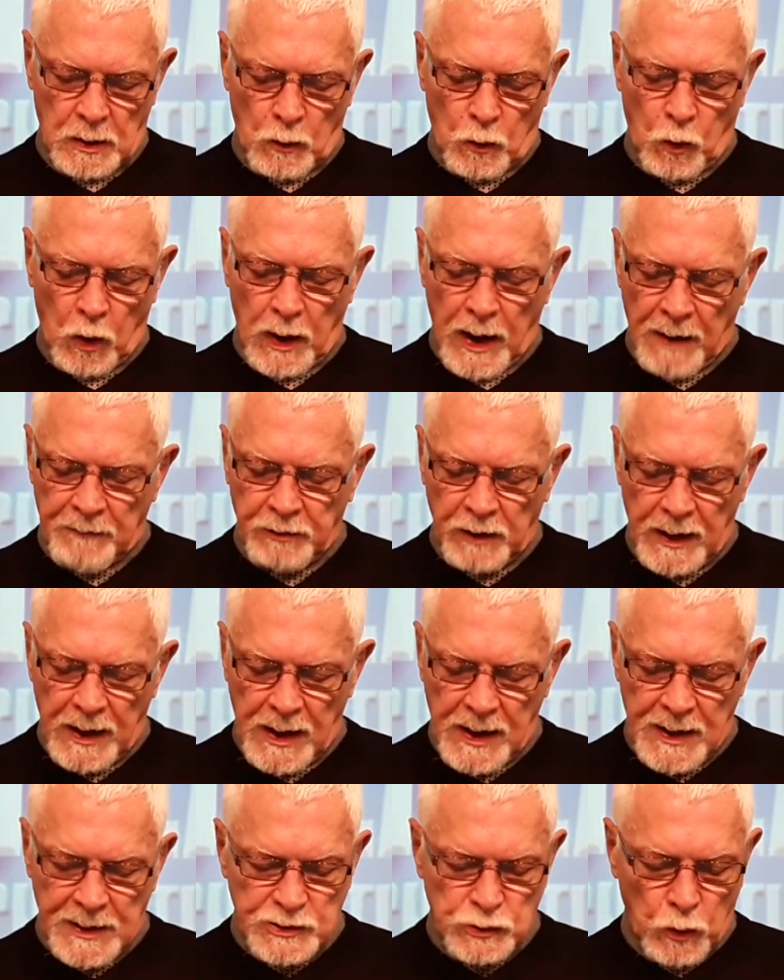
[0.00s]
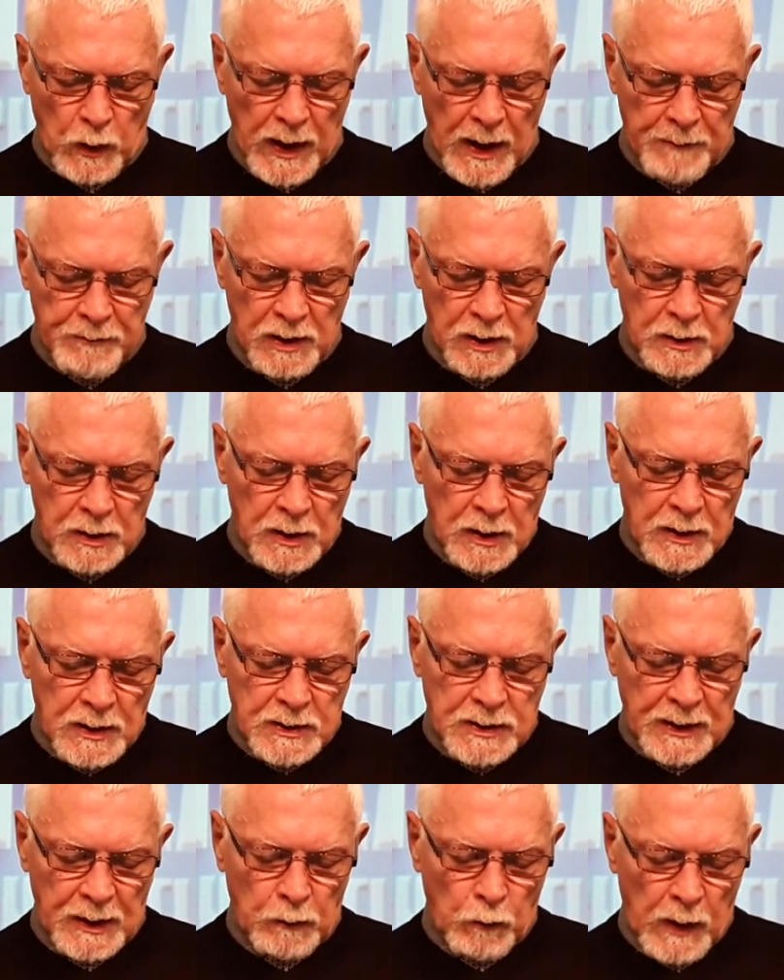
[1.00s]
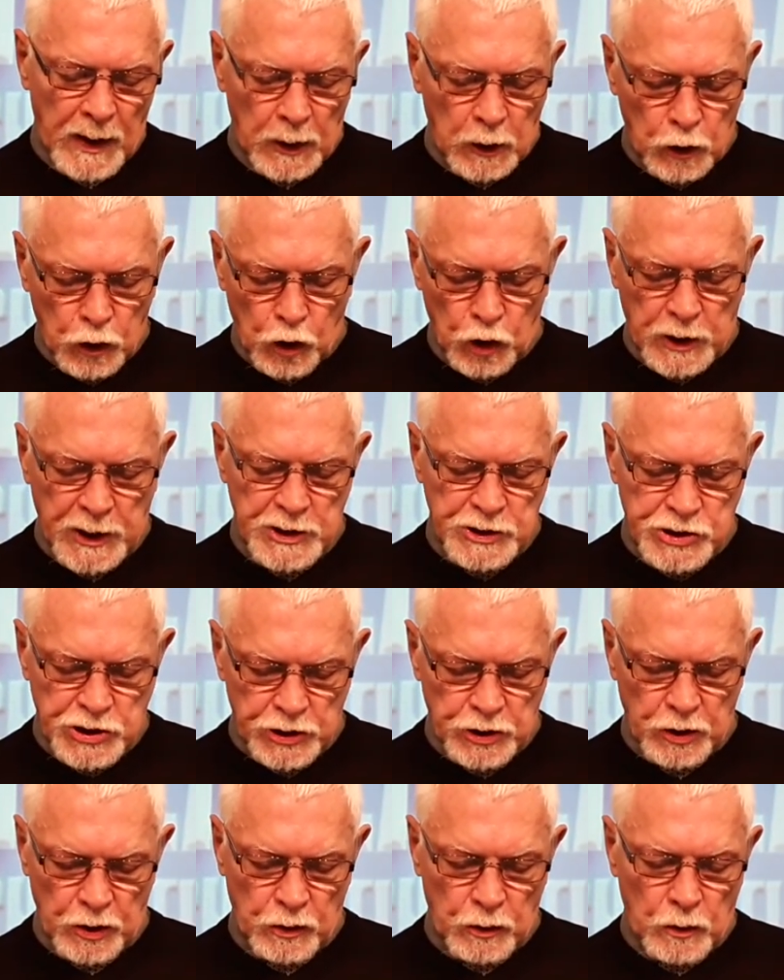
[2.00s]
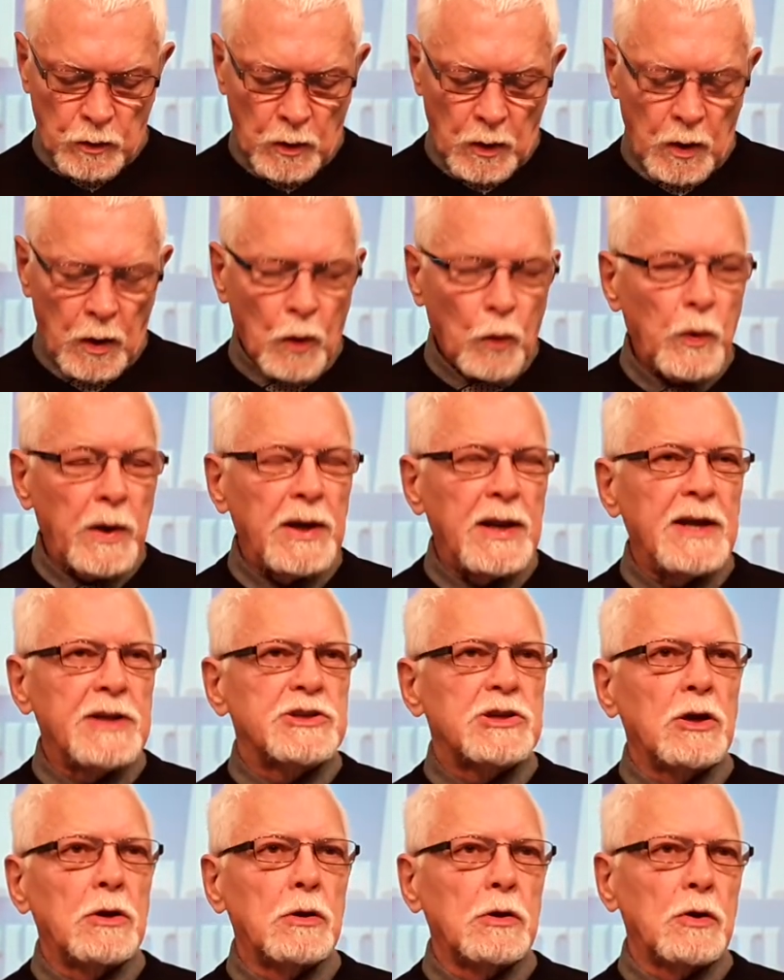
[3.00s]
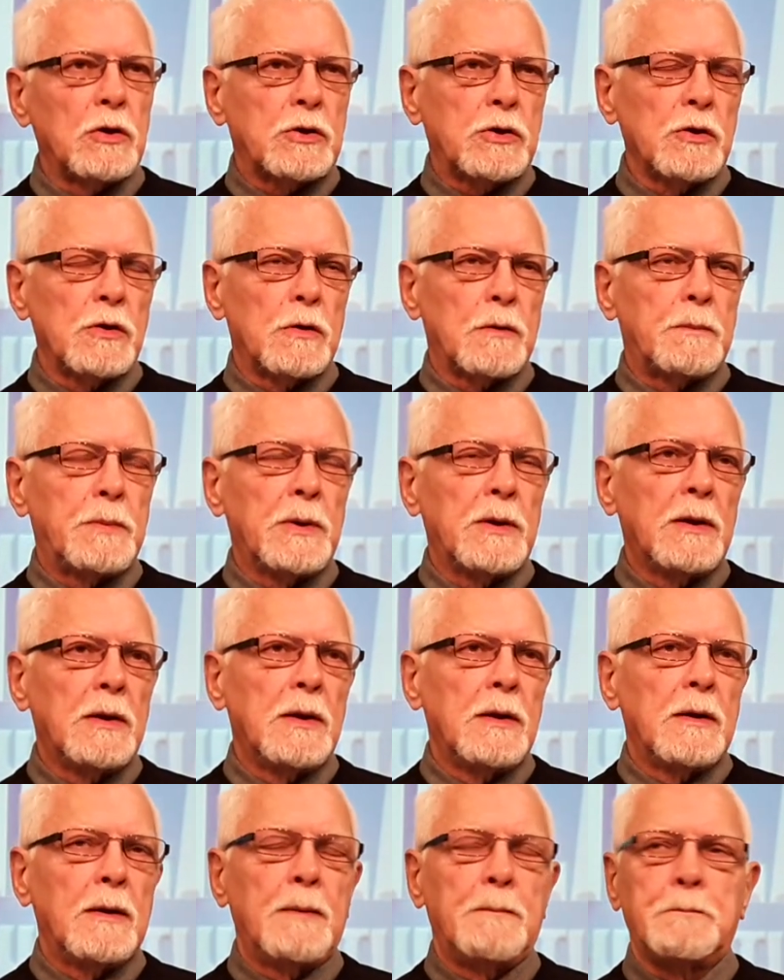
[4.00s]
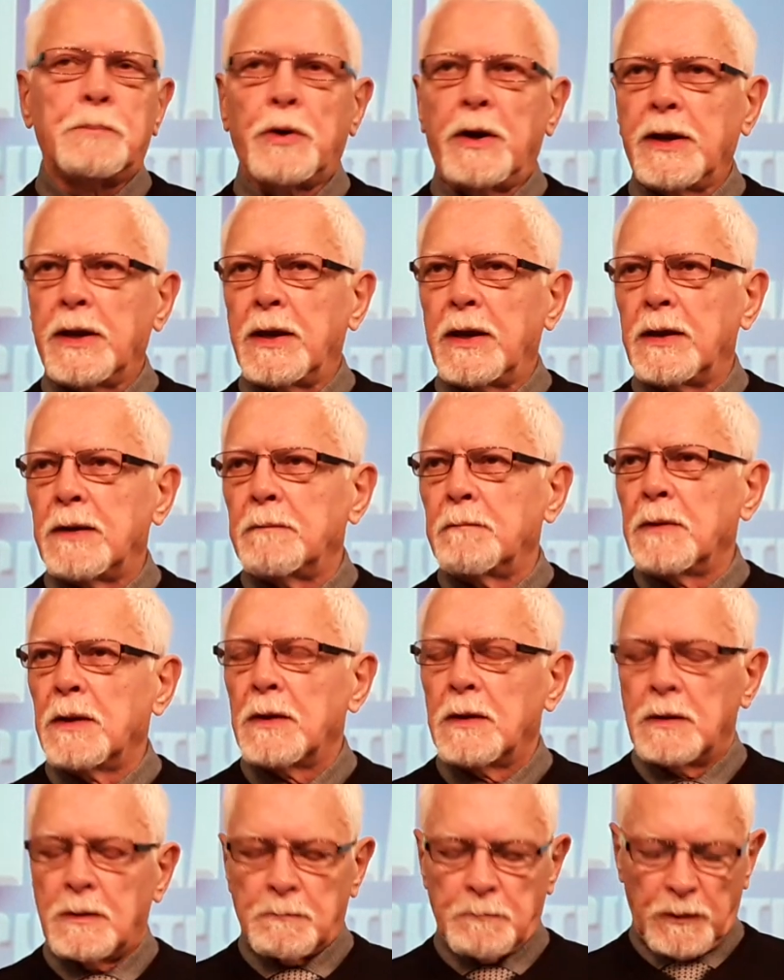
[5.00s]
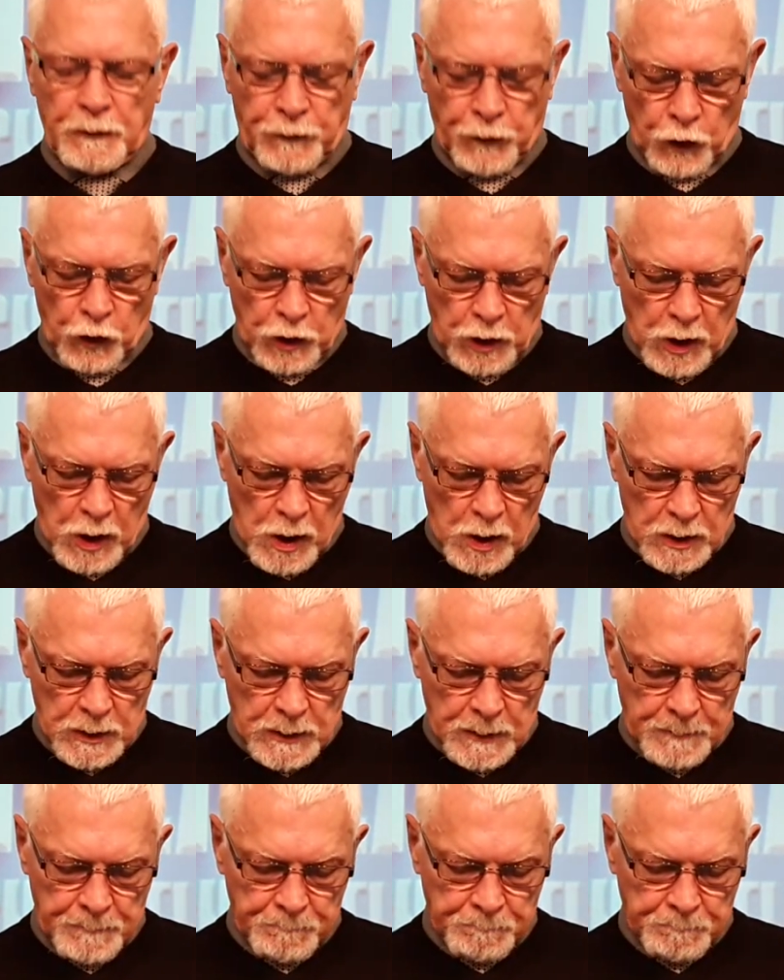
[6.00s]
whatever it is, whatever thing we're looking to do, we need to look up and bring it before God.